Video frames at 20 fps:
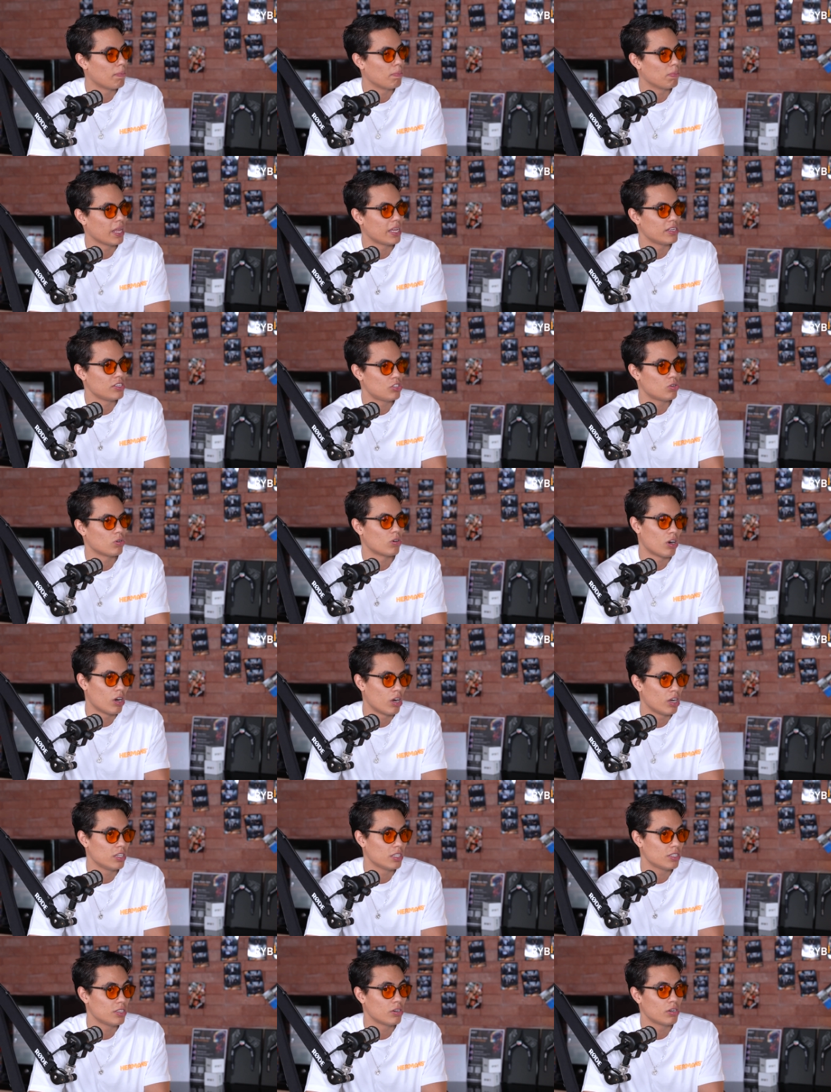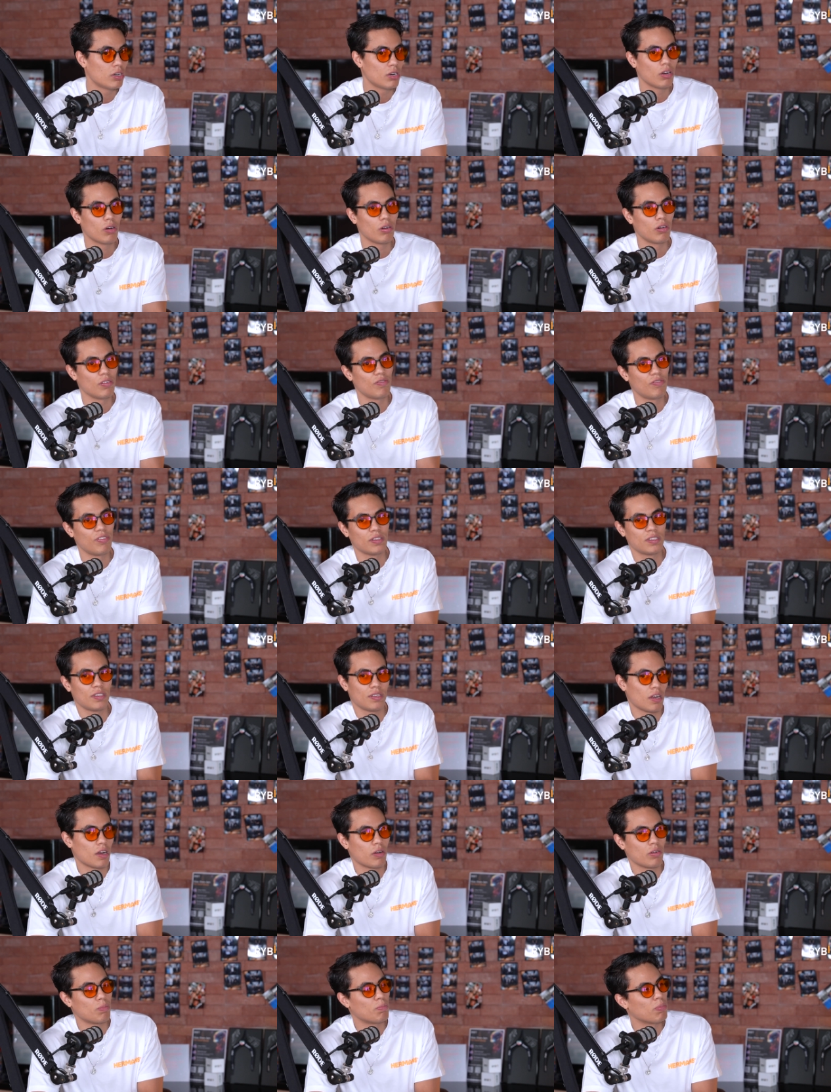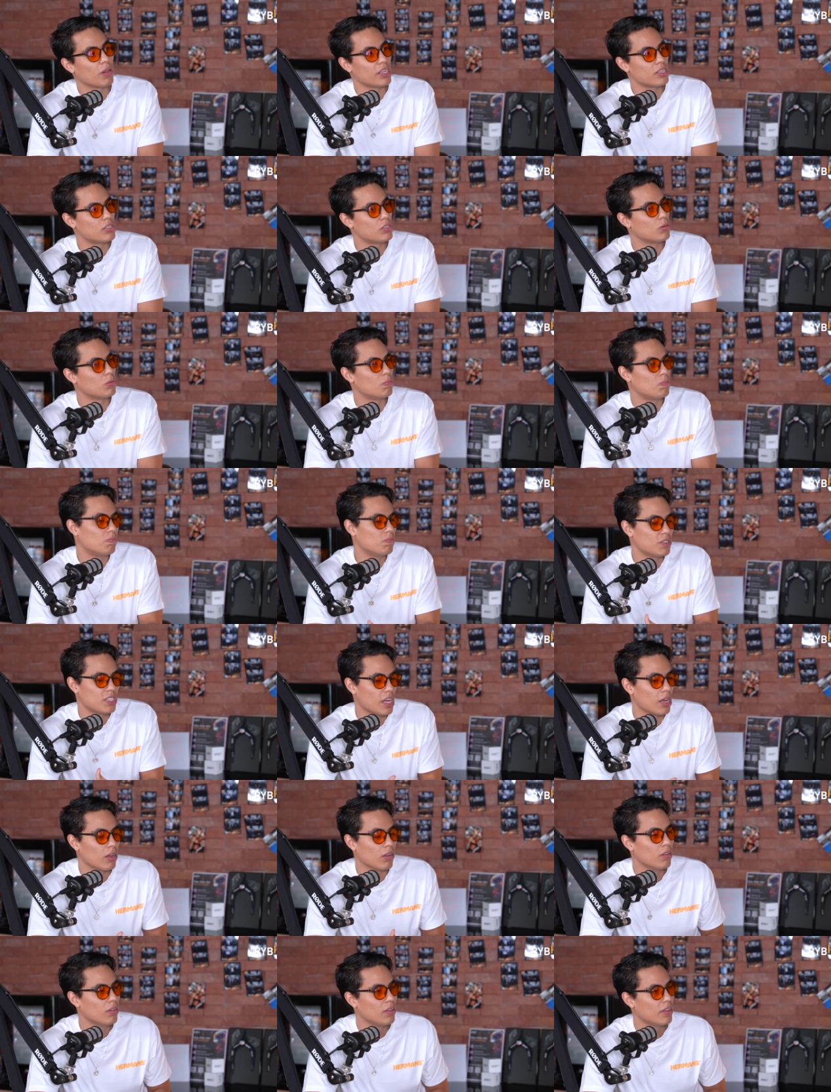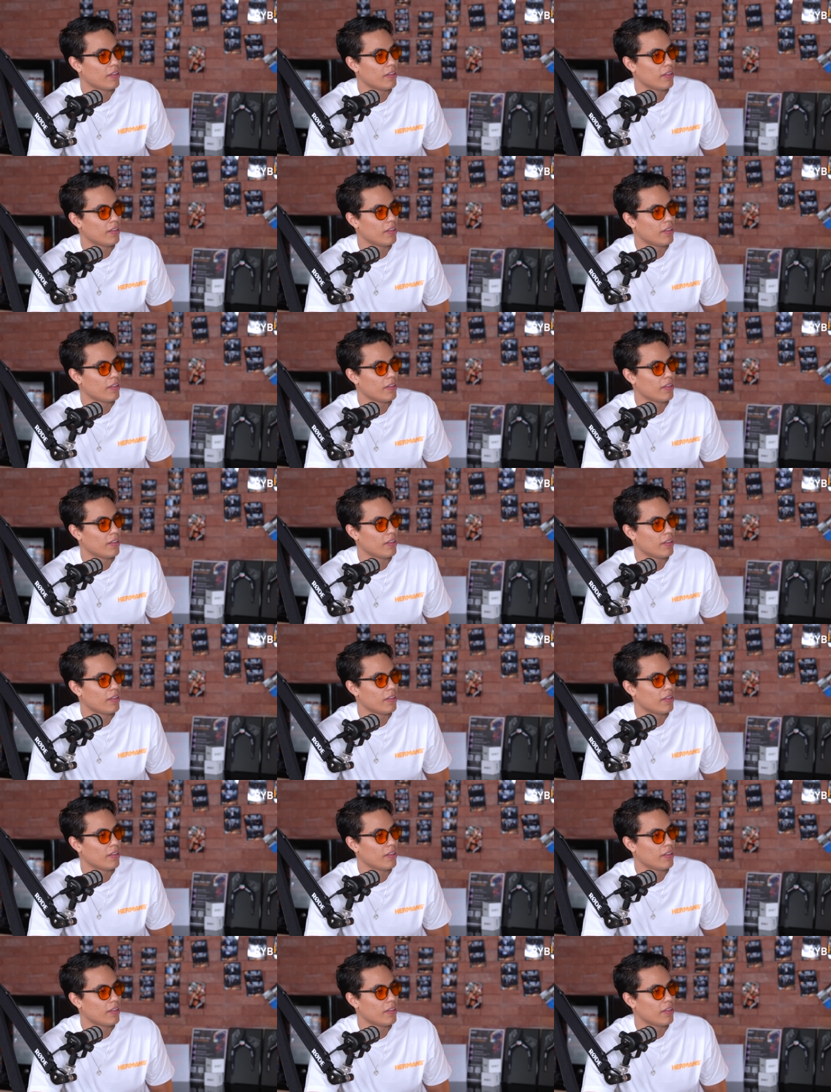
place to enter or if it's a good place to sell.